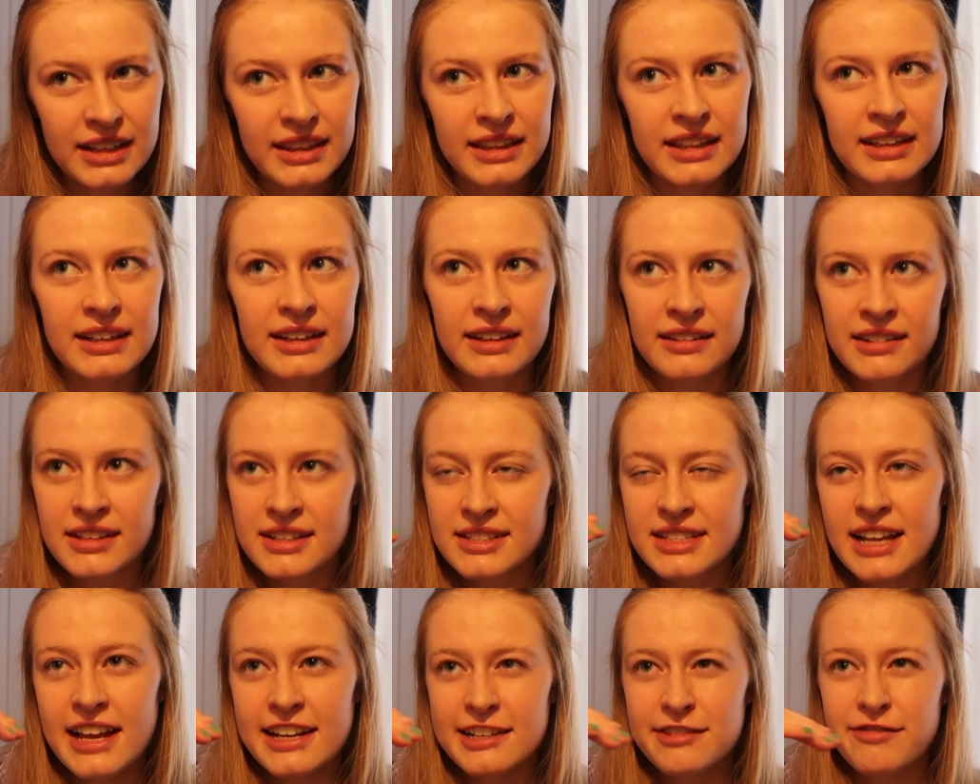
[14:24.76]

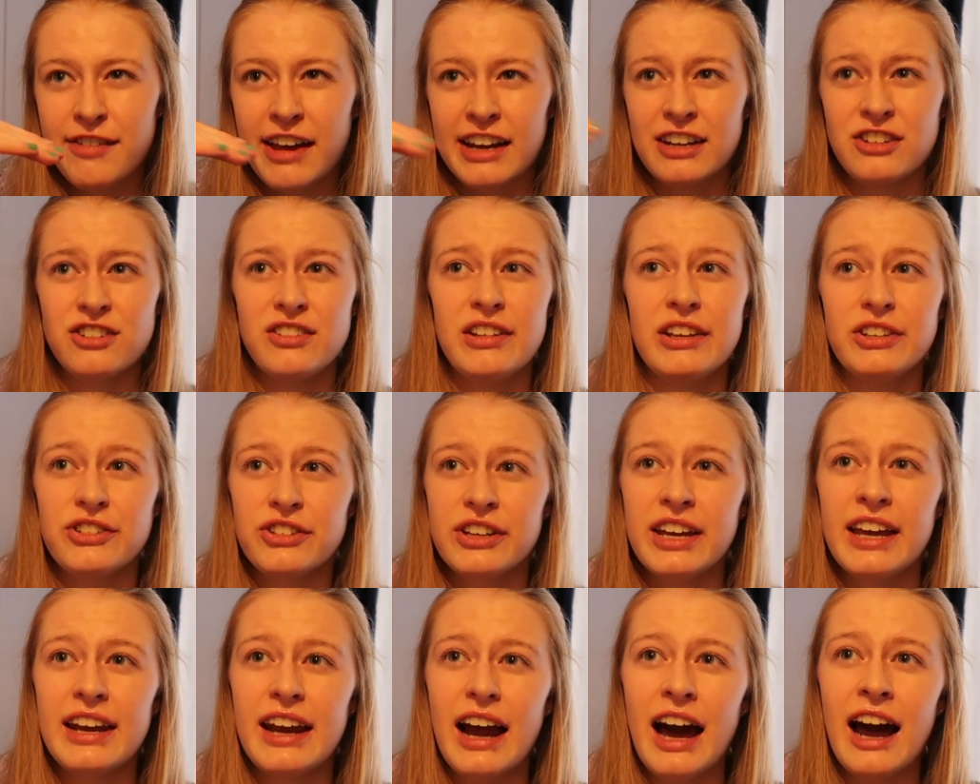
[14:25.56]
The satisfaction that
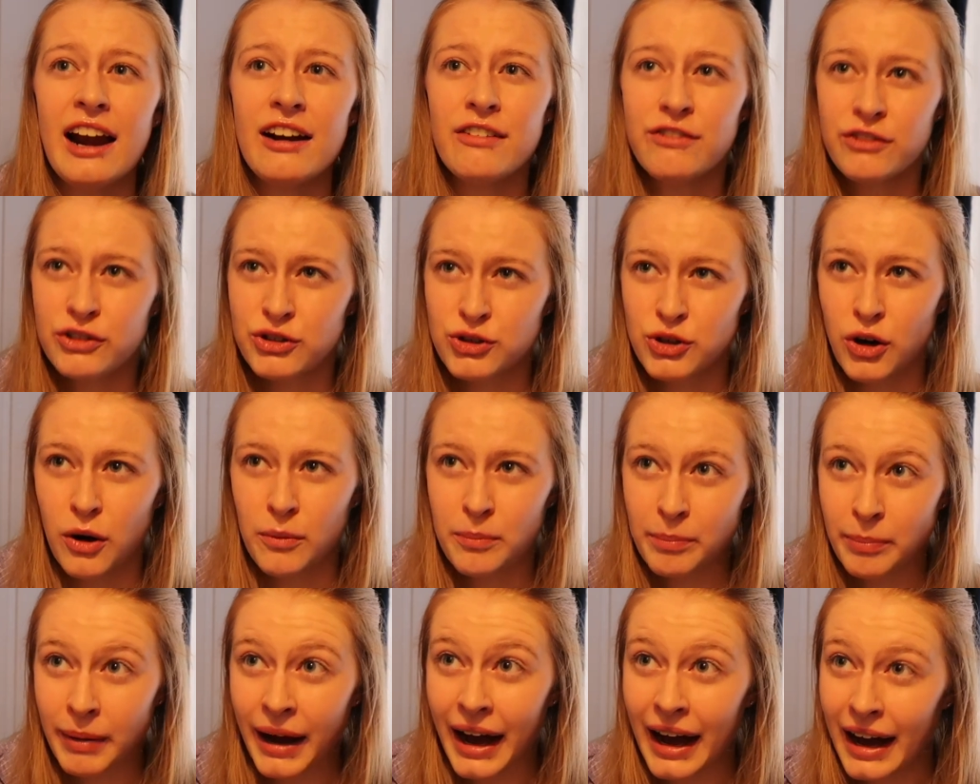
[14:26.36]
you get out of the
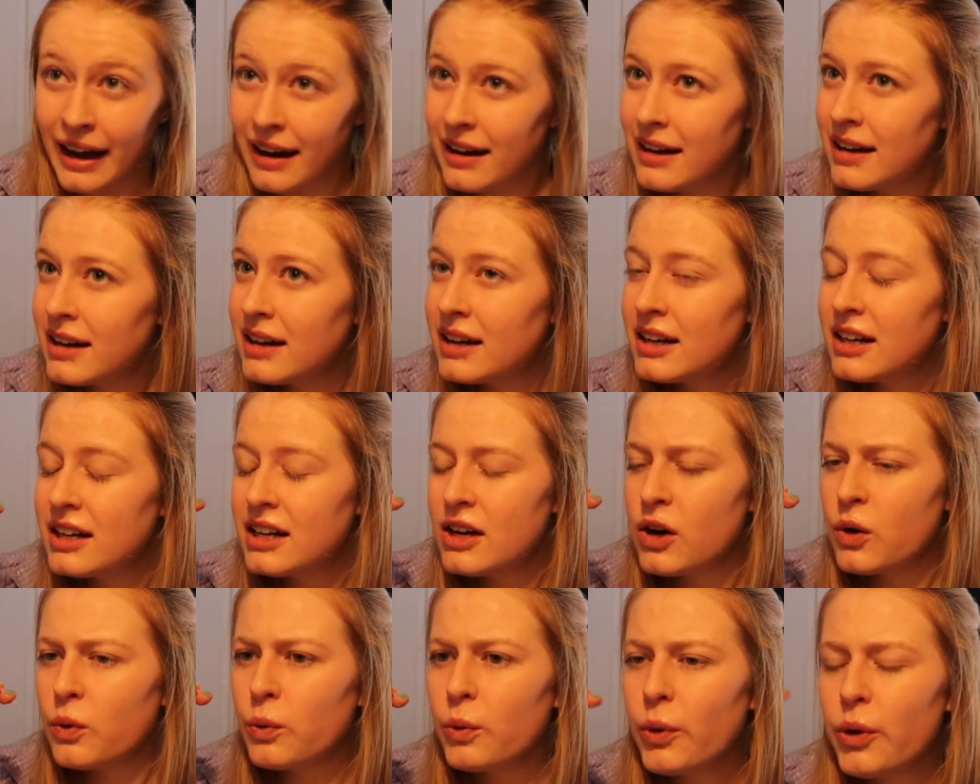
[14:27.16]
job by
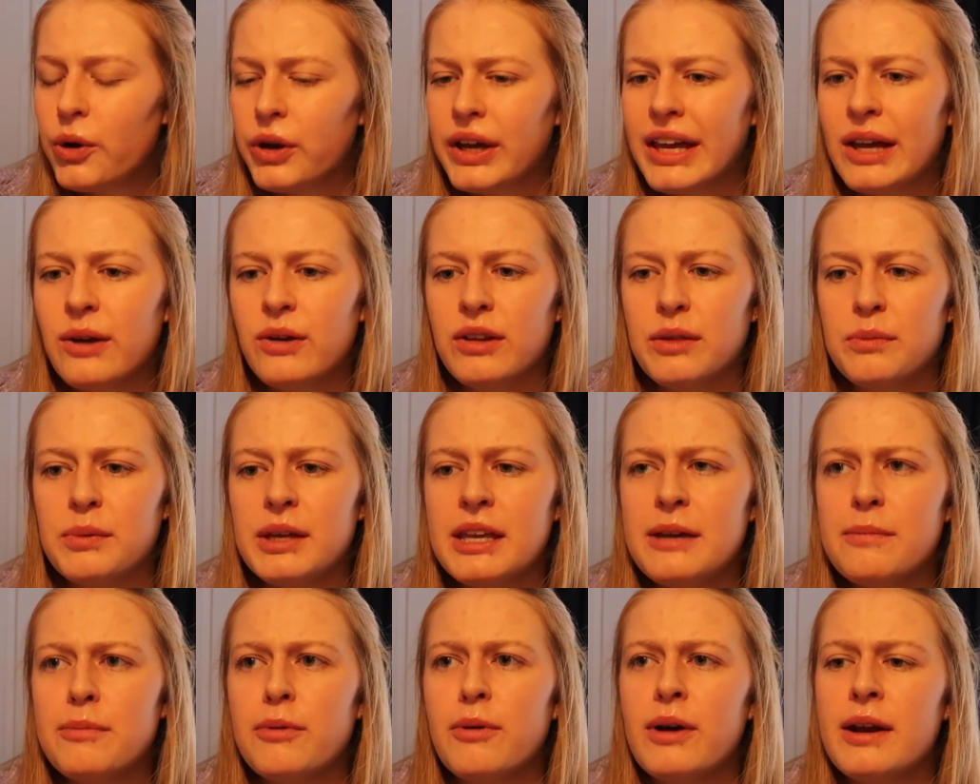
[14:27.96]
working with
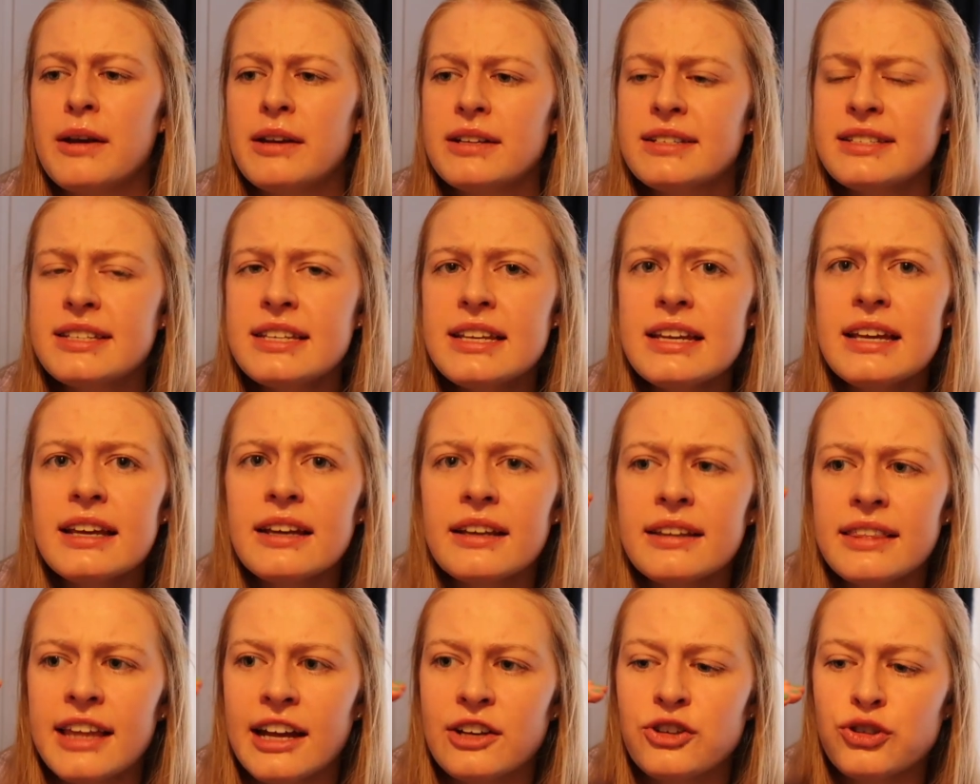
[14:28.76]
people and
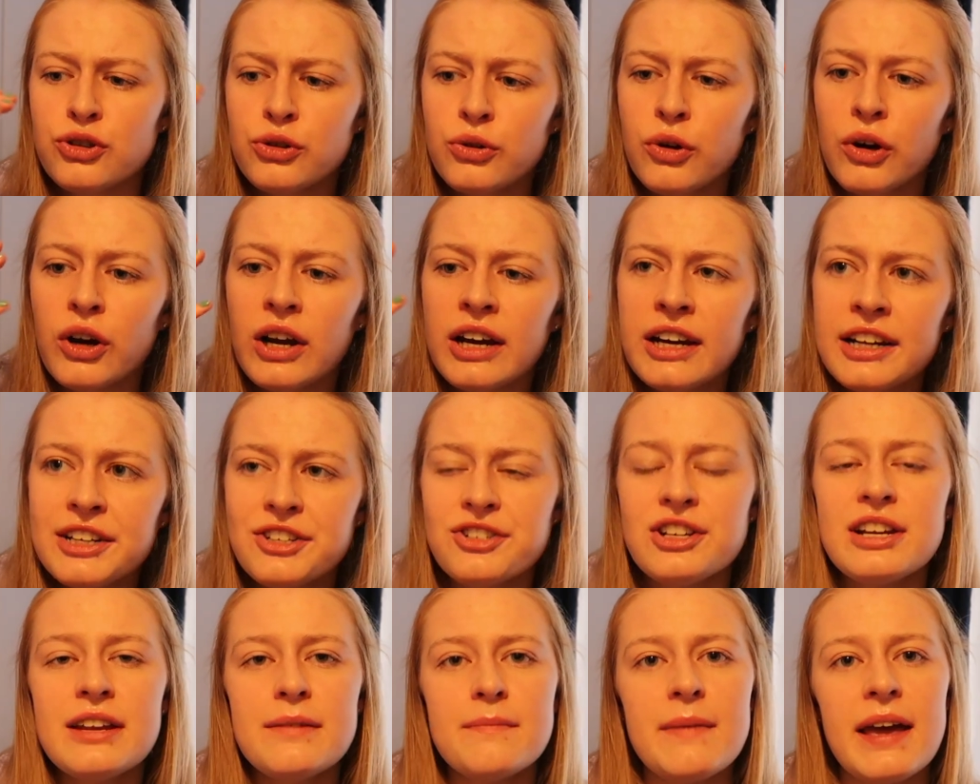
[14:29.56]
seeing that you are
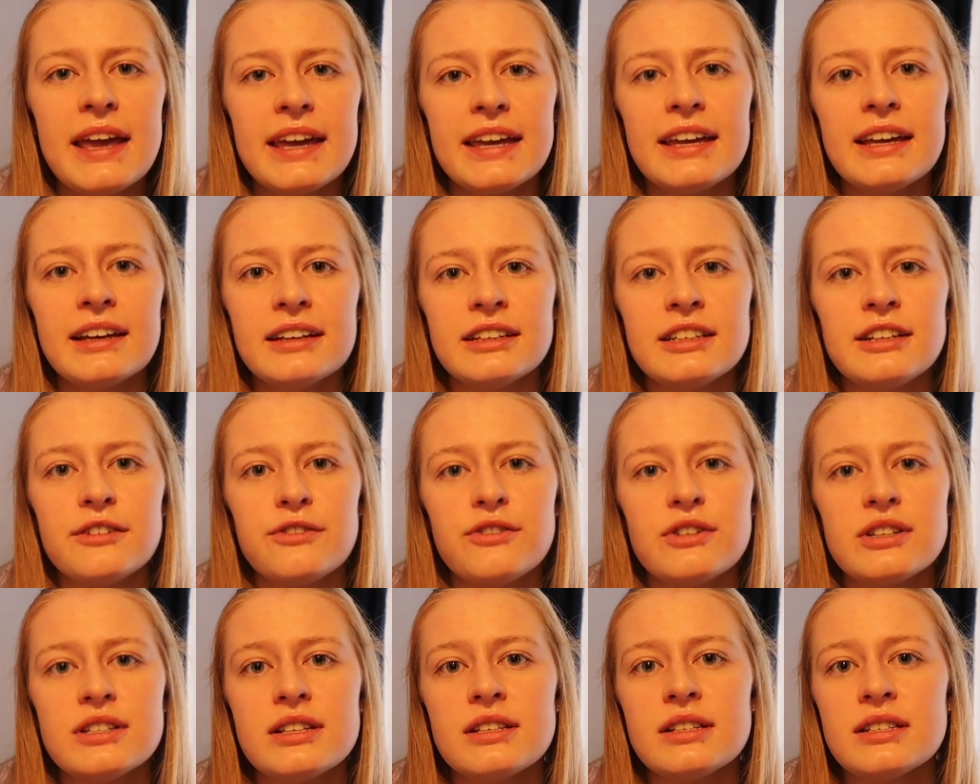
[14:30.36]
literally making a
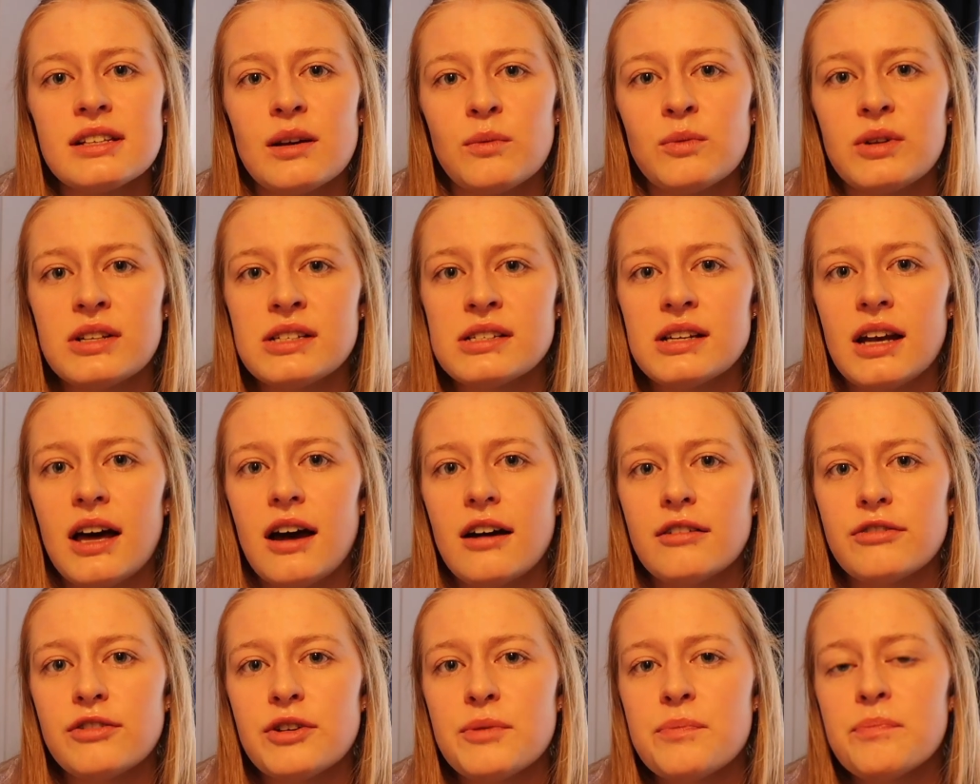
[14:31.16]
difference in someone's
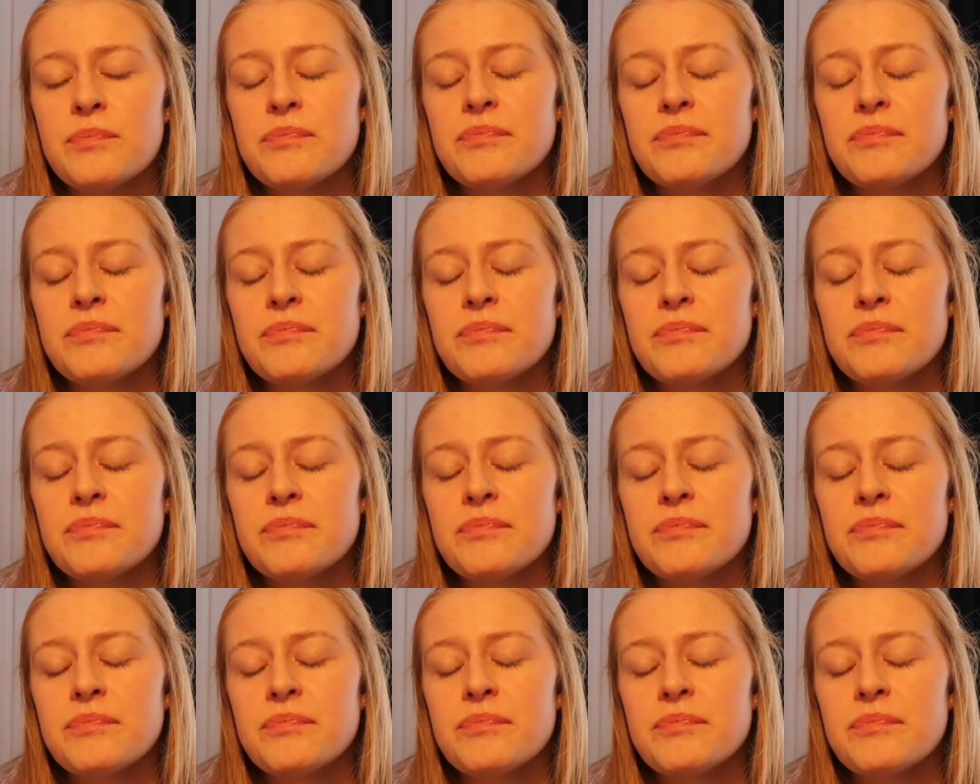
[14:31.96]
life,